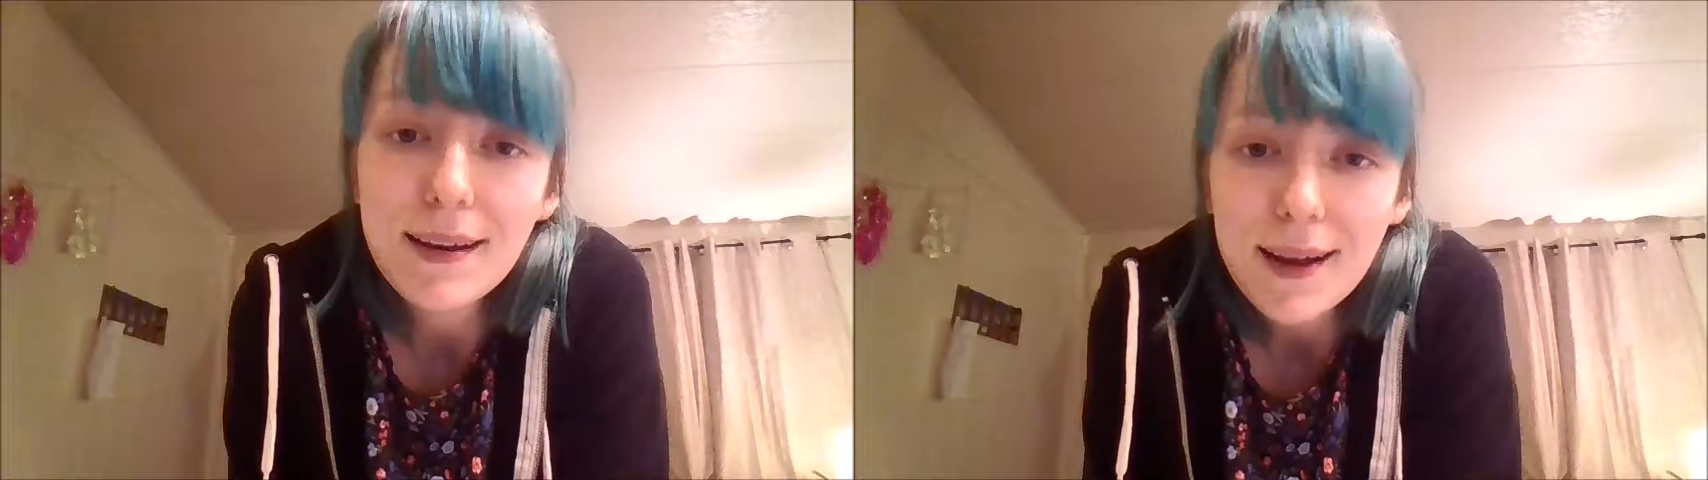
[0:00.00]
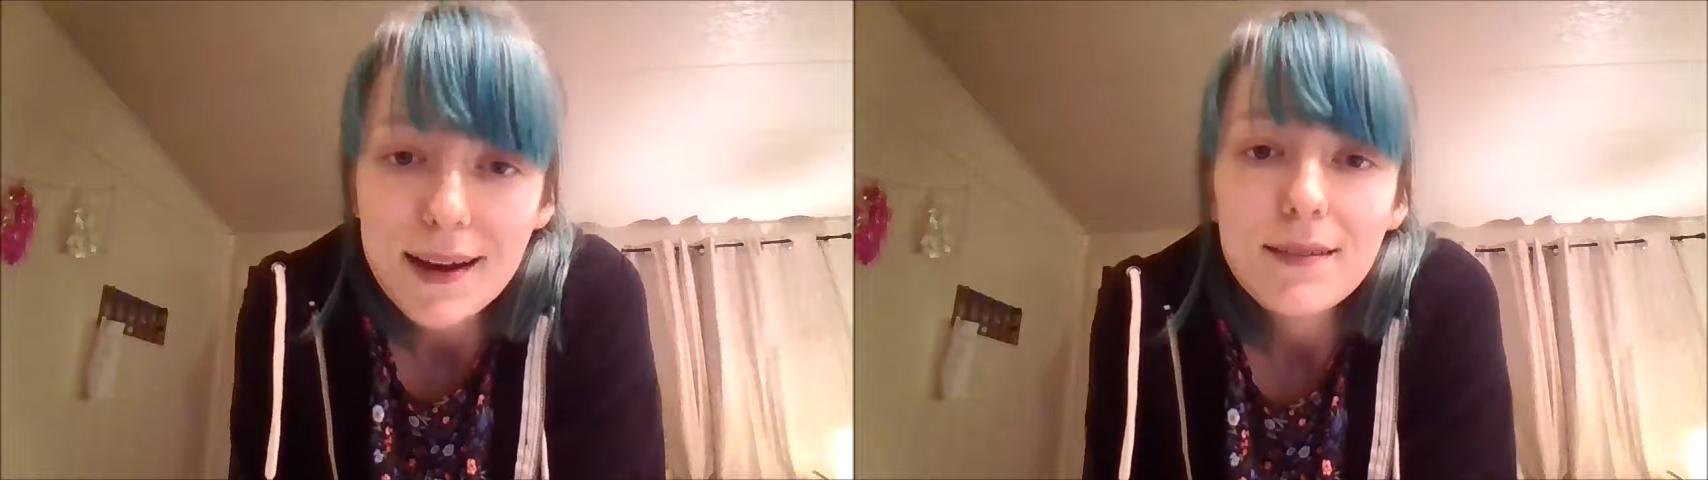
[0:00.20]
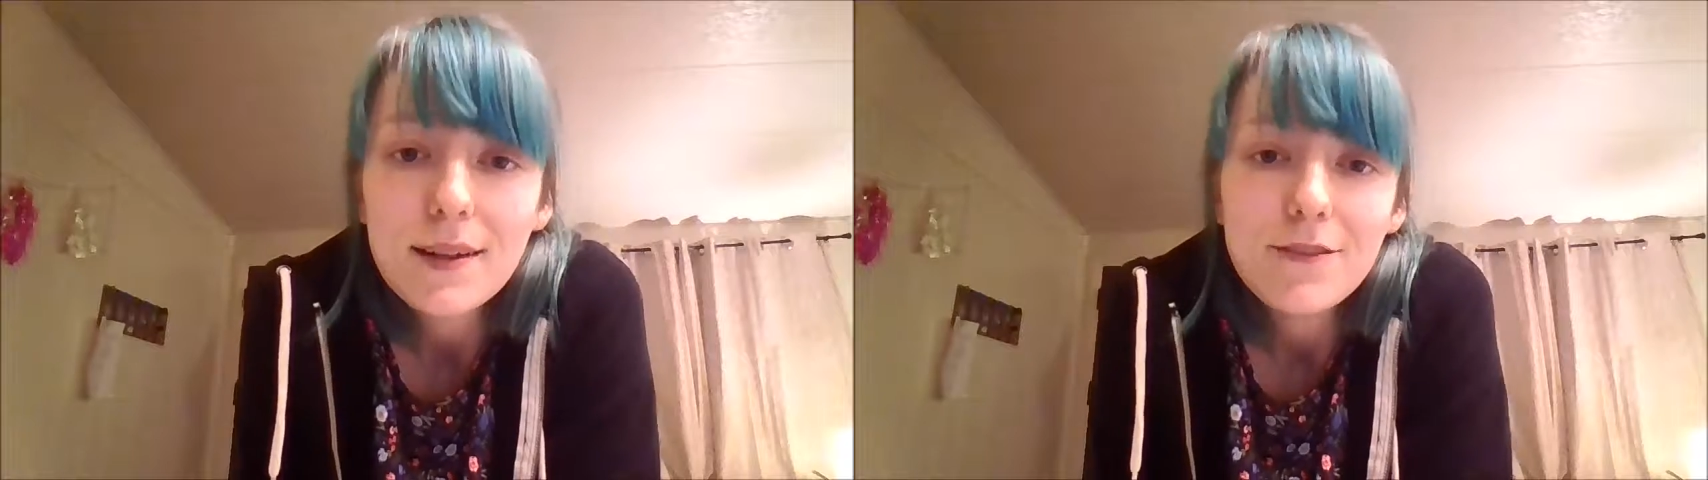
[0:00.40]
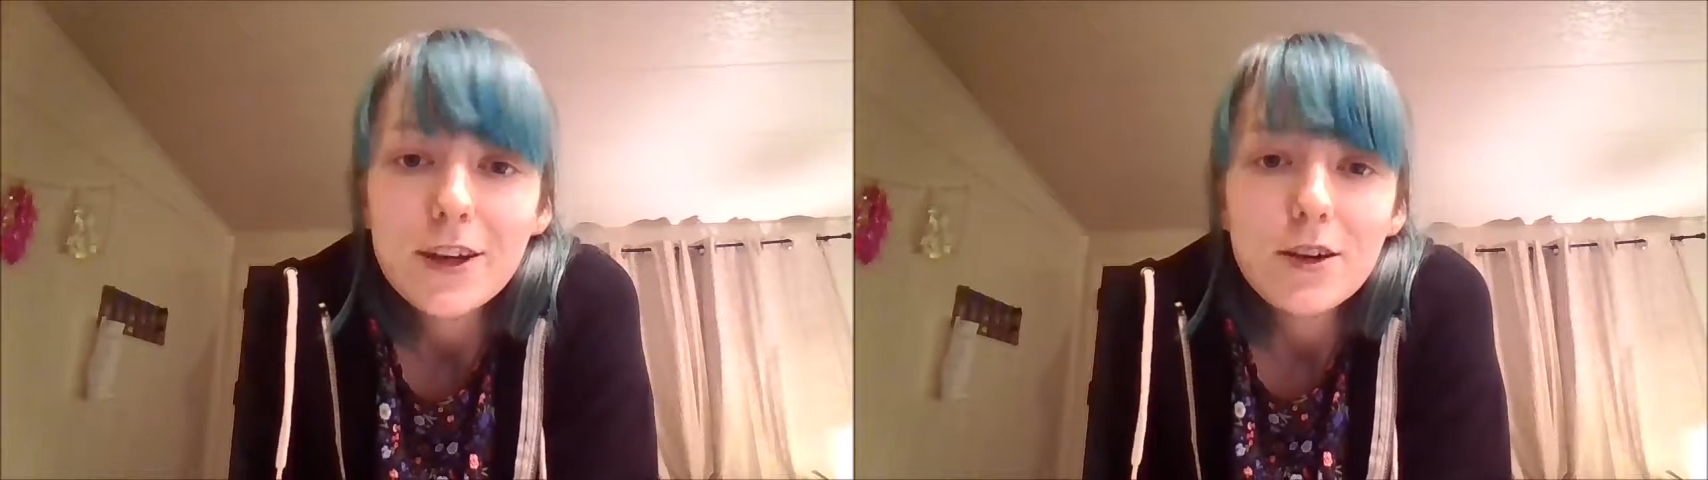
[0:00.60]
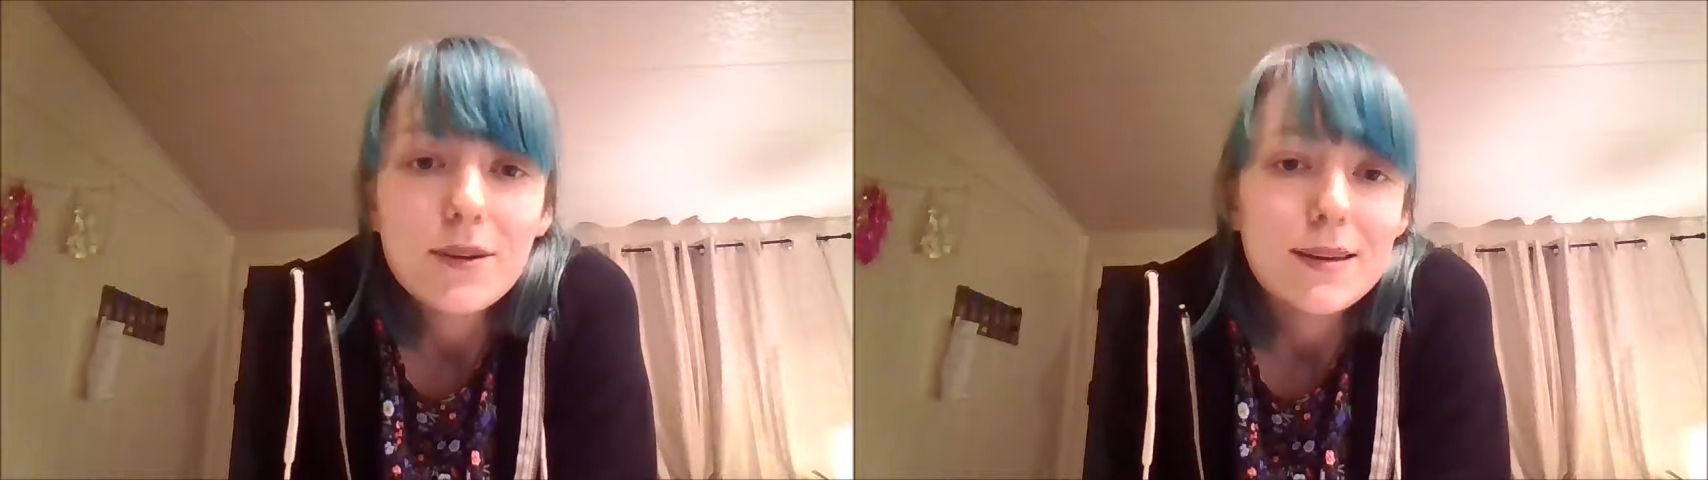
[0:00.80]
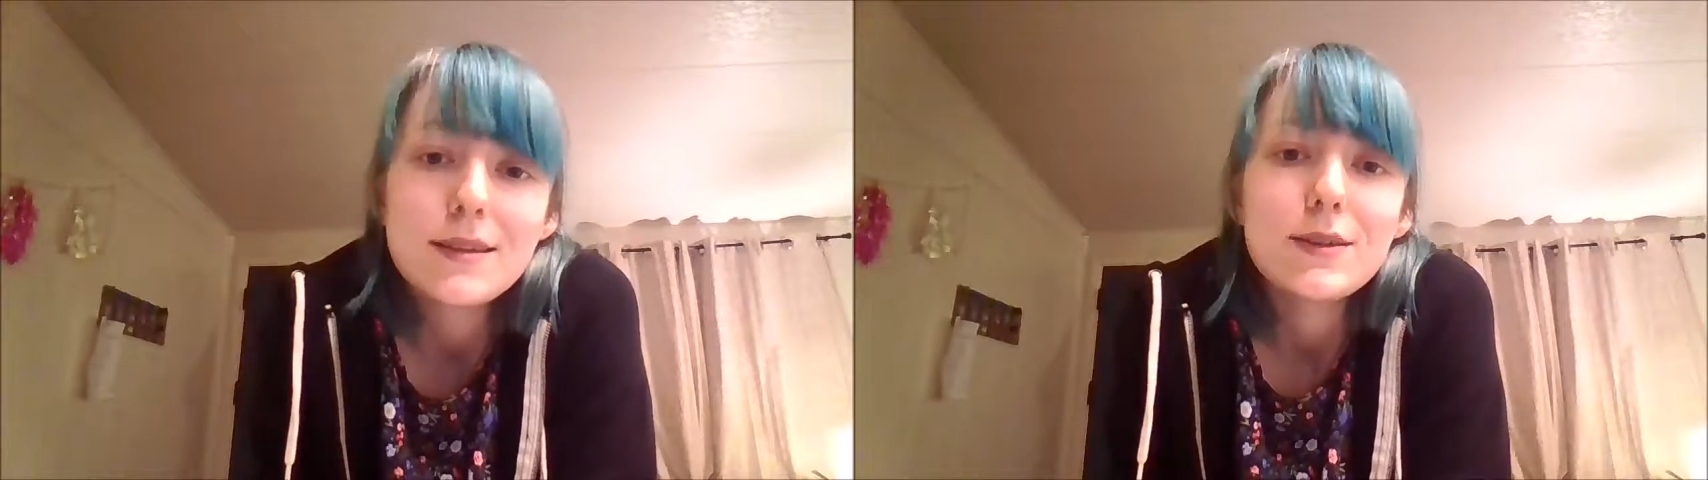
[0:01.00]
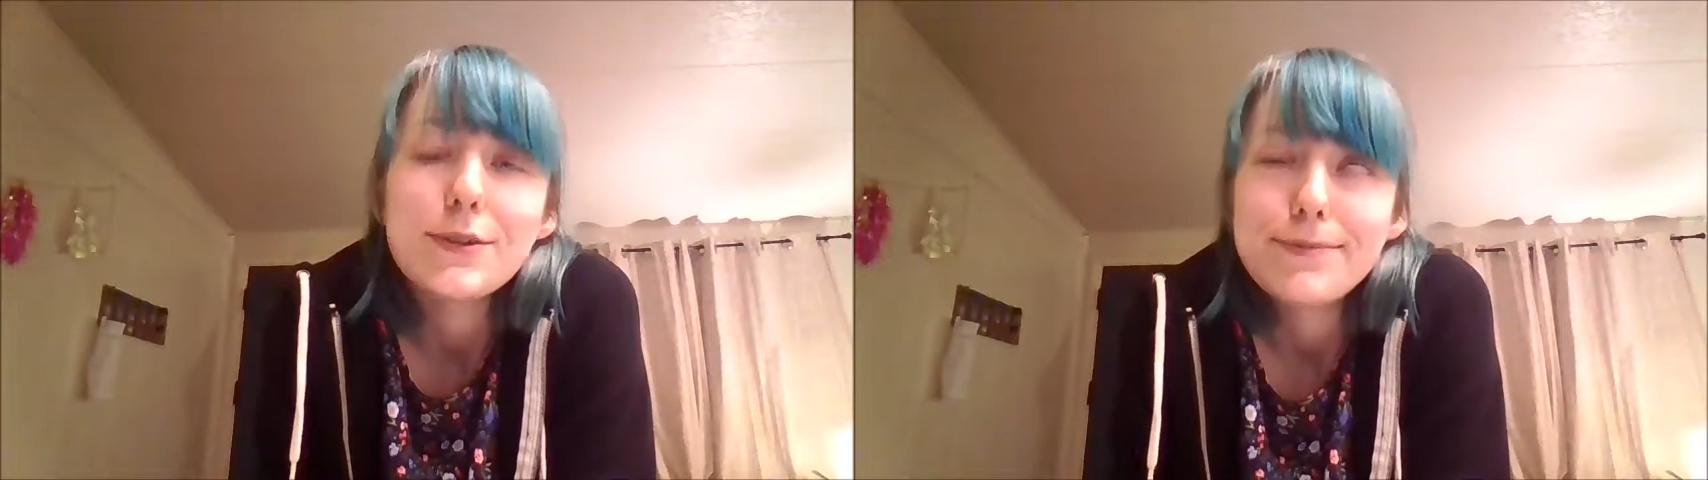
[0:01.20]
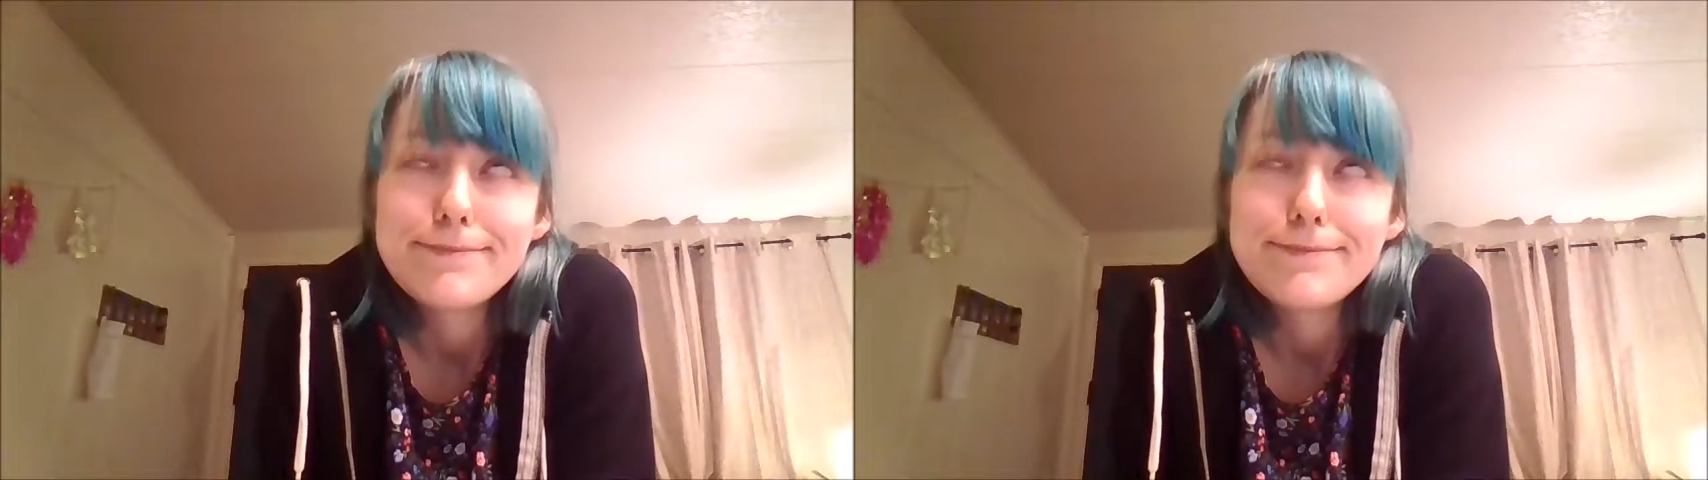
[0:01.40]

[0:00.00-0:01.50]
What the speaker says: Like, I don't even know what to do.